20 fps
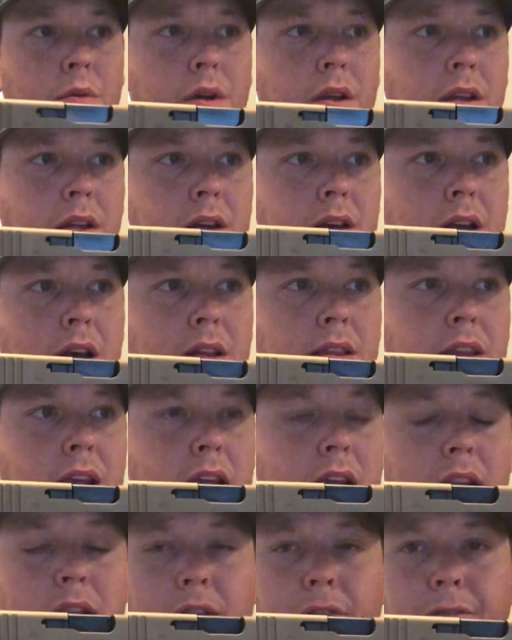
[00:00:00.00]
really
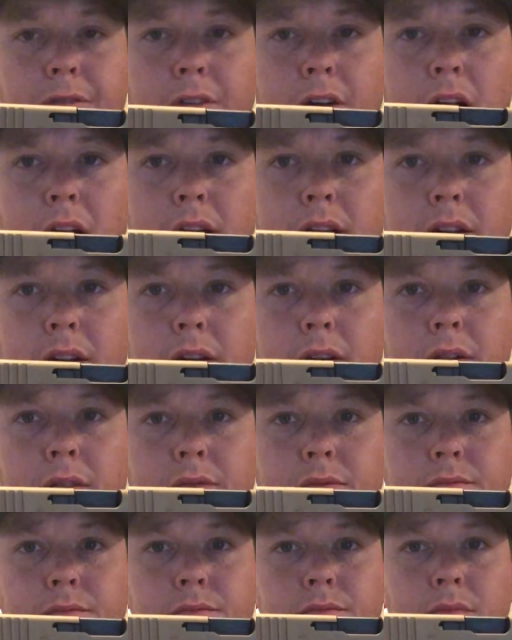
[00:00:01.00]
nothing in the front here.
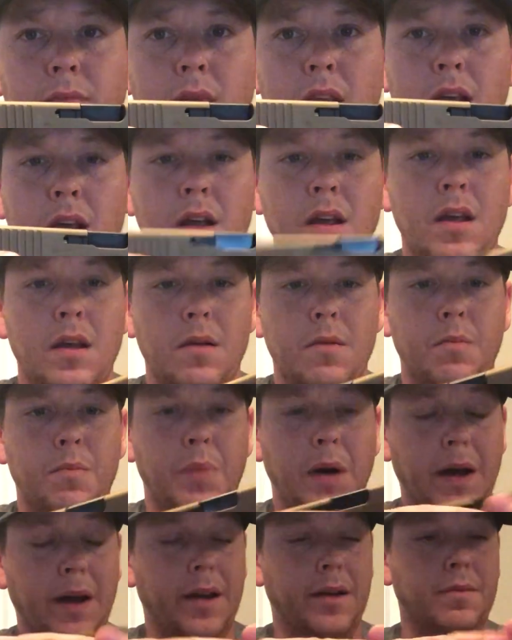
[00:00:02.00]

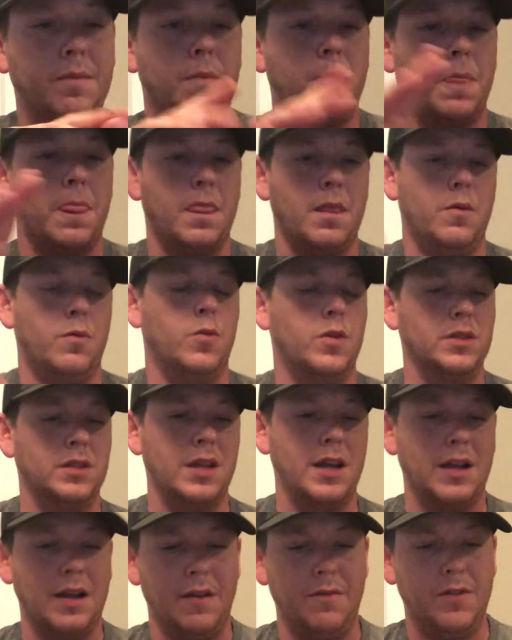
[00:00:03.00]
But one
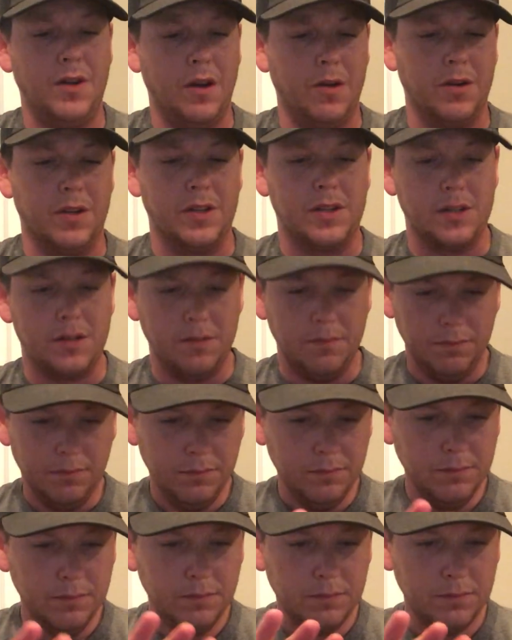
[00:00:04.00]
thing I've noticed
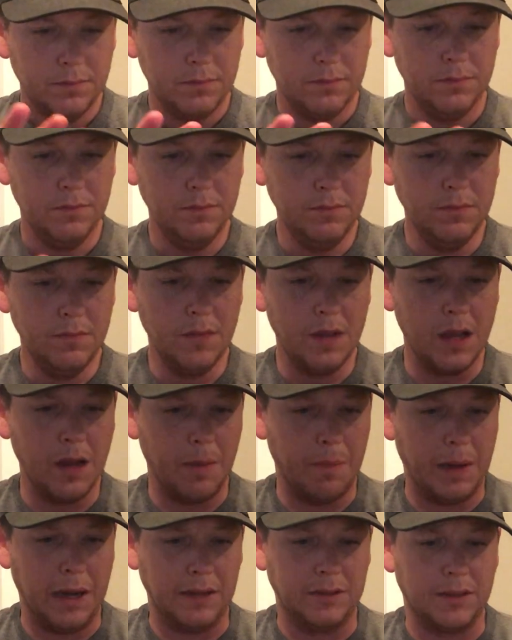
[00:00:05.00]

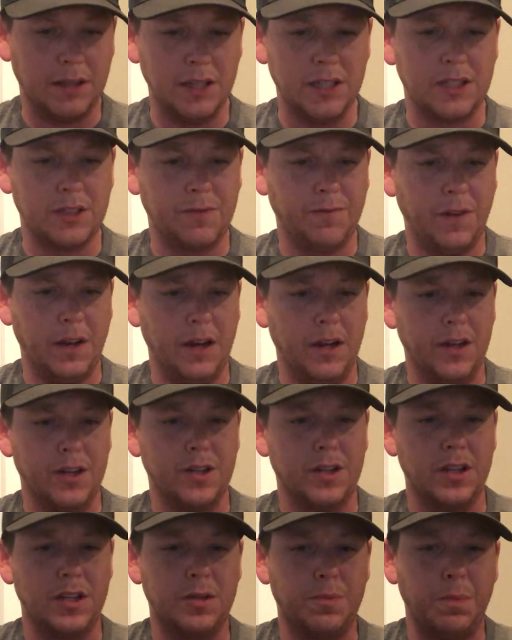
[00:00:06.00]
about this
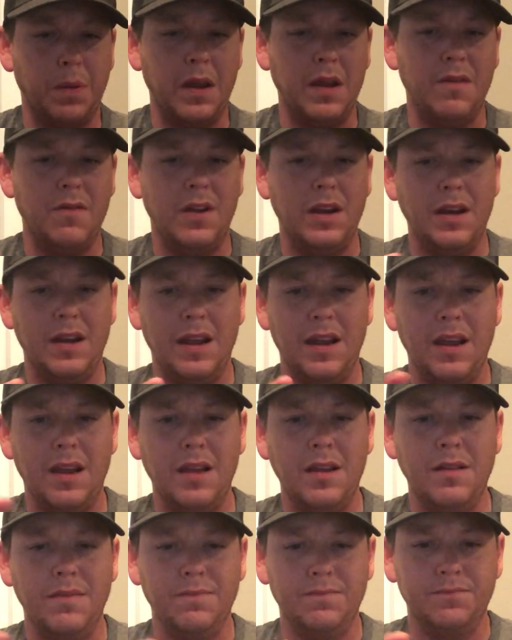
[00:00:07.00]
finish, this
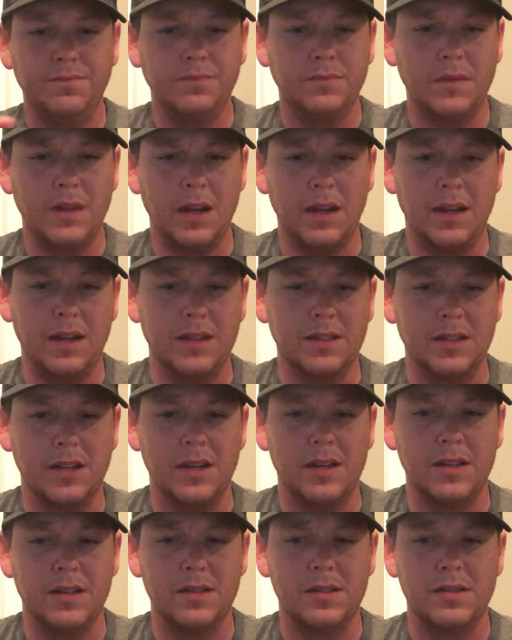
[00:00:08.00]
PVD, I guess it
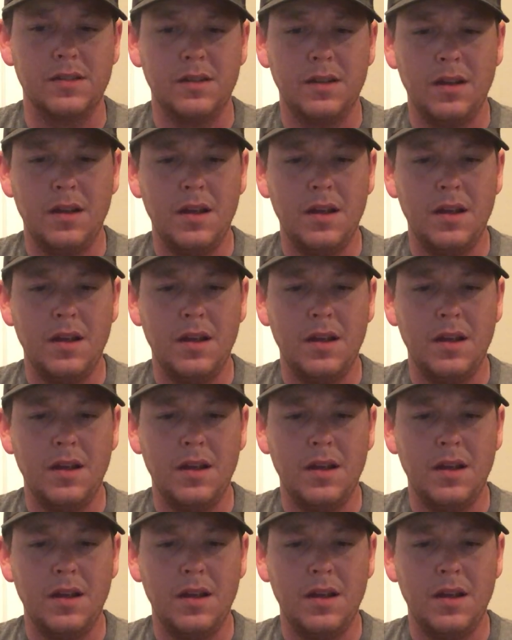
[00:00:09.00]
is,